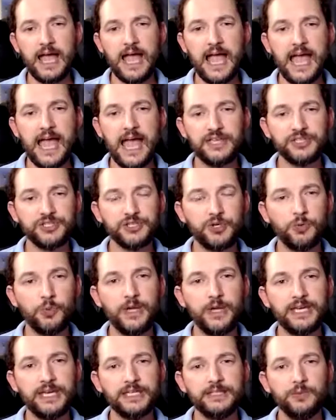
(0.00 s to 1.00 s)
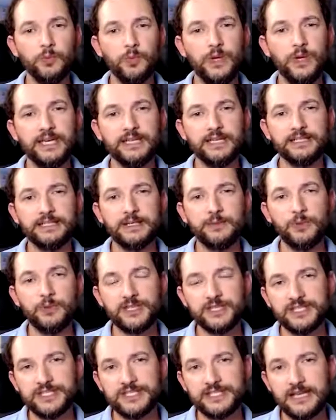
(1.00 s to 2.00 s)
as you know, we can with
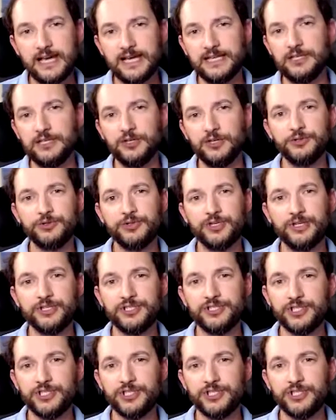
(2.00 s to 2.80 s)
a siloed